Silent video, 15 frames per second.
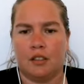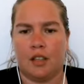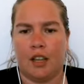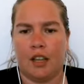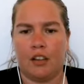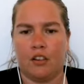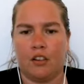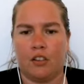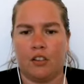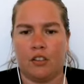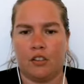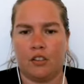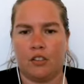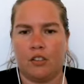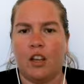
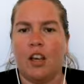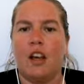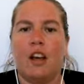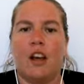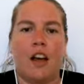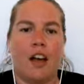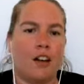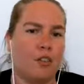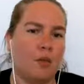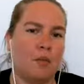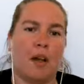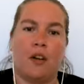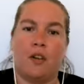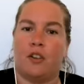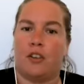tigers. I don't remember
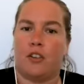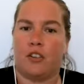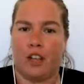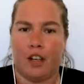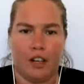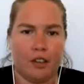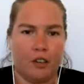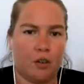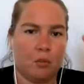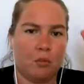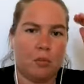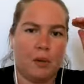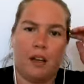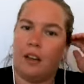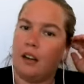how old her son is,
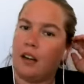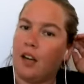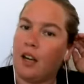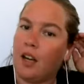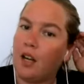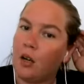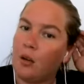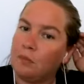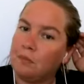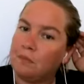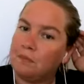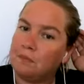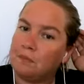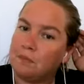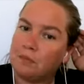but
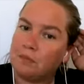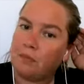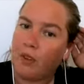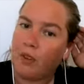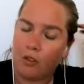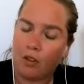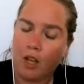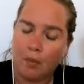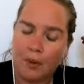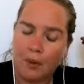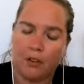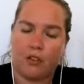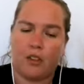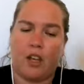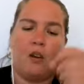it was a couple of
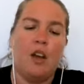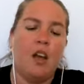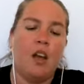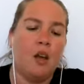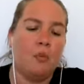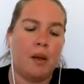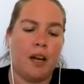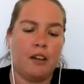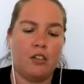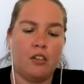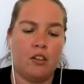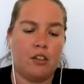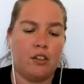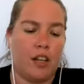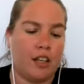years ago. But I
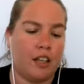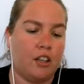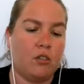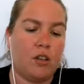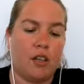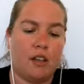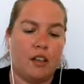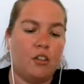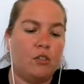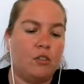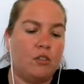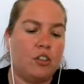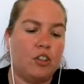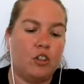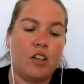told her, like, you
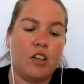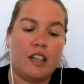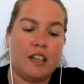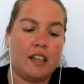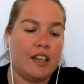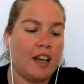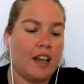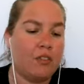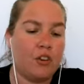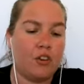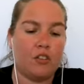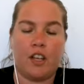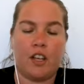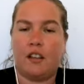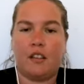can never
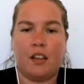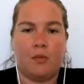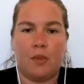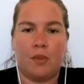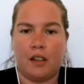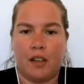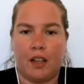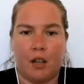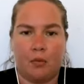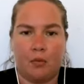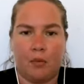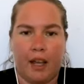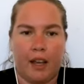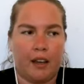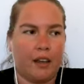say something to him
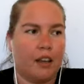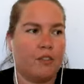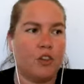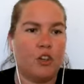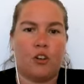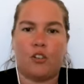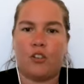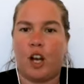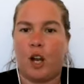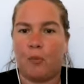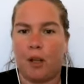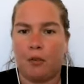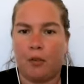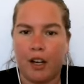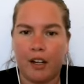like, if you don't stop
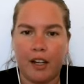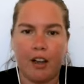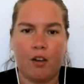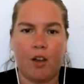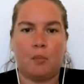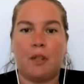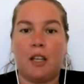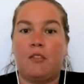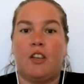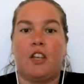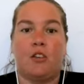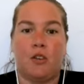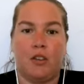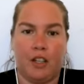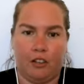that right now, I'm leaving
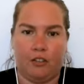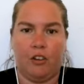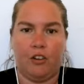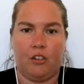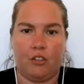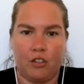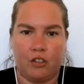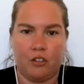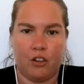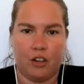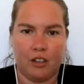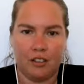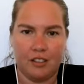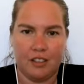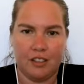you in this grocery store.